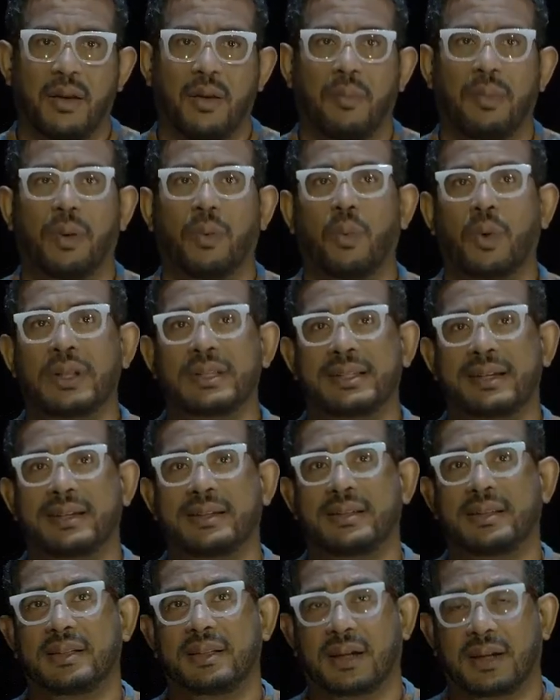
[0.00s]
but once I
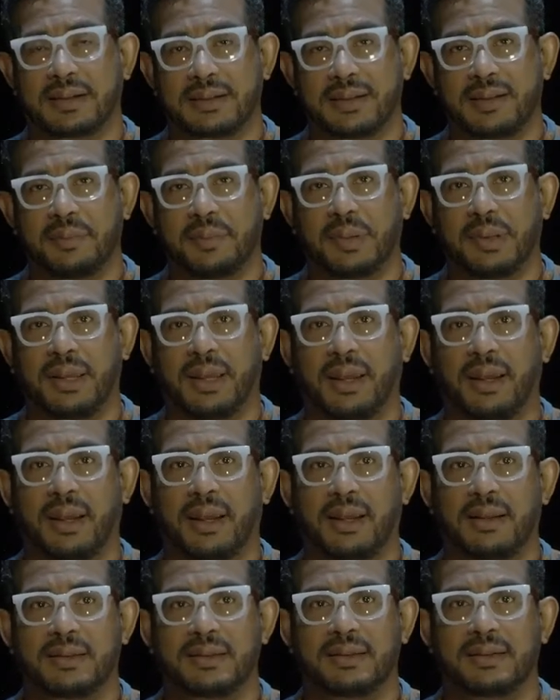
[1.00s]
started playing
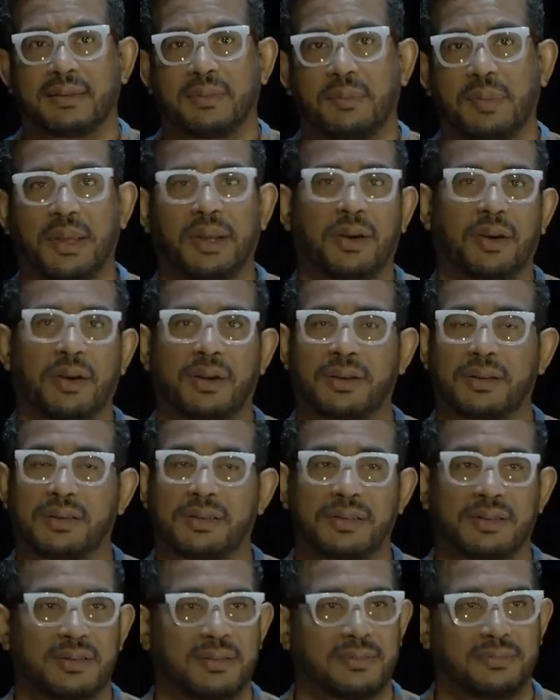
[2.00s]
it,
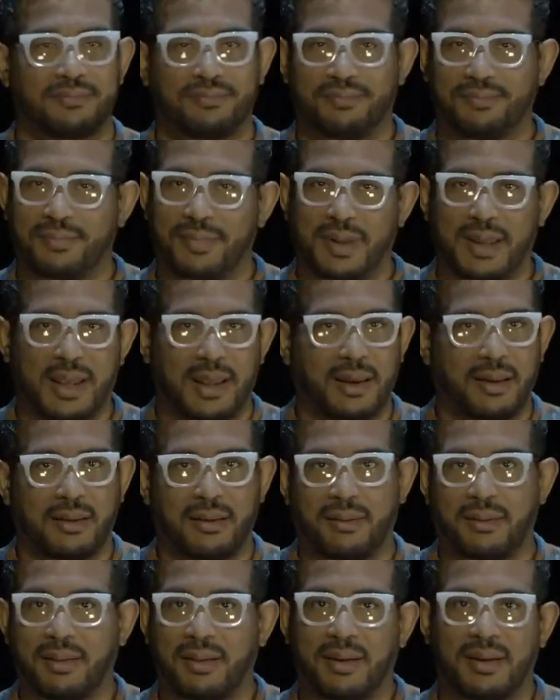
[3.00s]
because
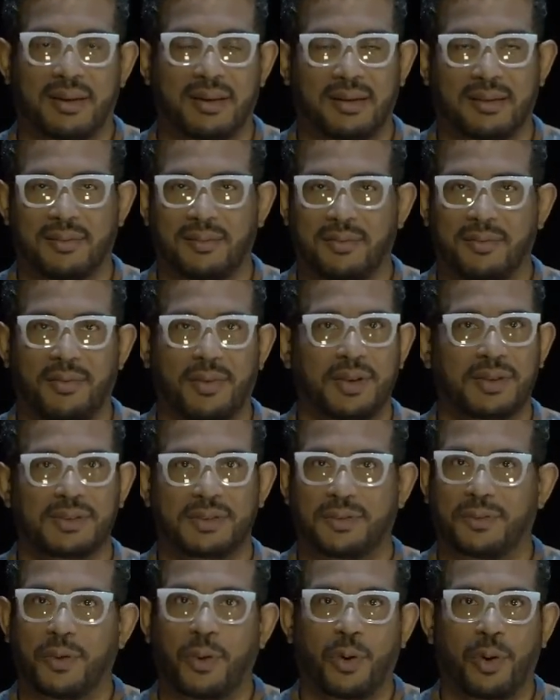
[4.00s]
in
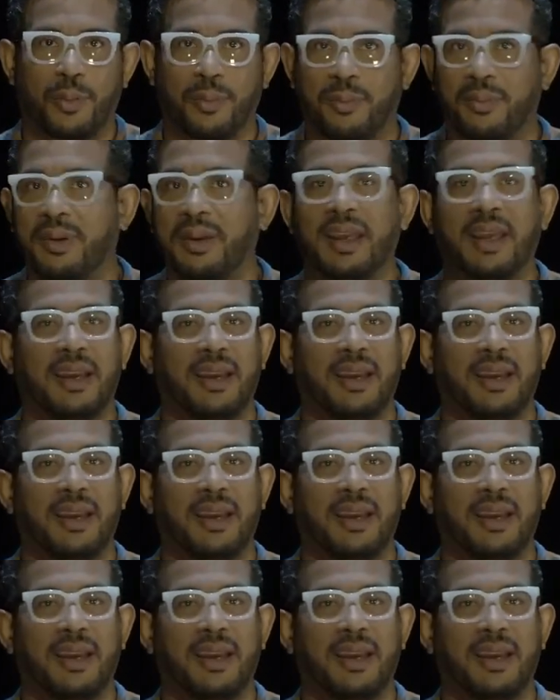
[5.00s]
first form,